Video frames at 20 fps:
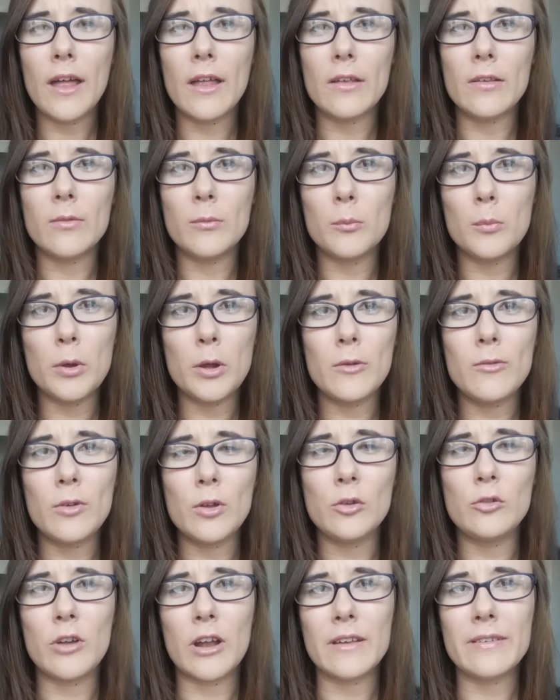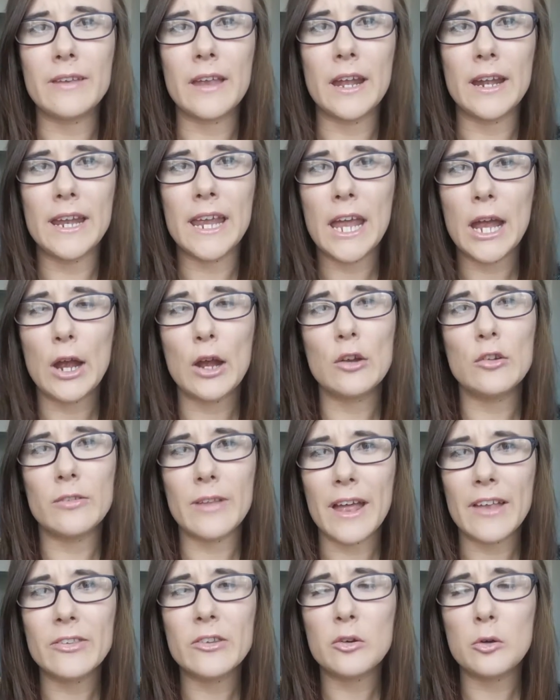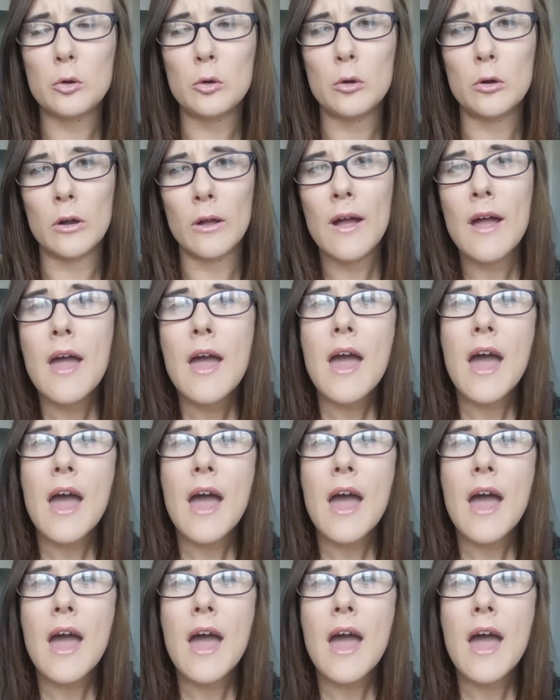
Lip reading: and beautiful dress and carriage, that's cool.